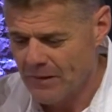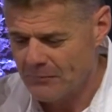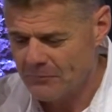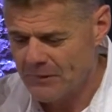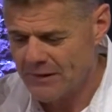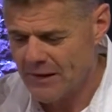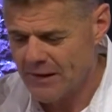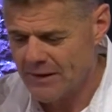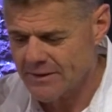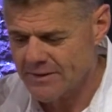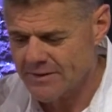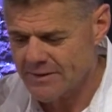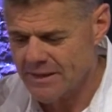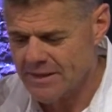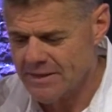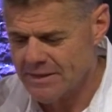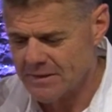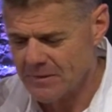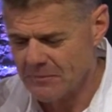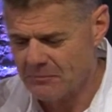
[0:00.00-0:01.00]
But then it
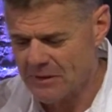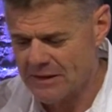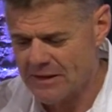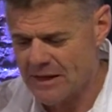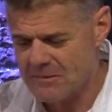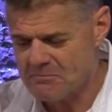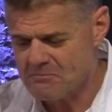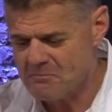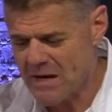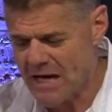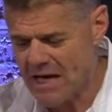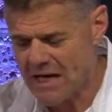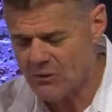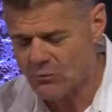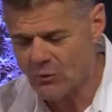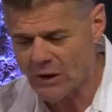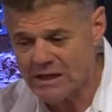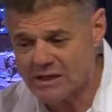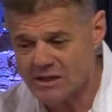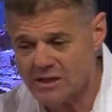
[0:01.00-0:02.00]
says, but that
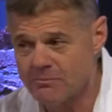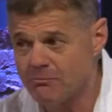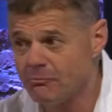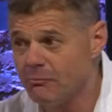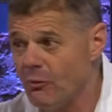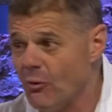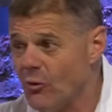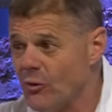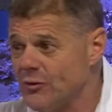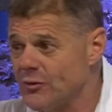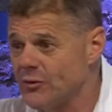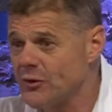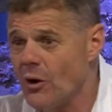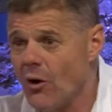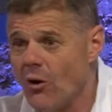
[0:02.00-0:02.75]
man went and bought the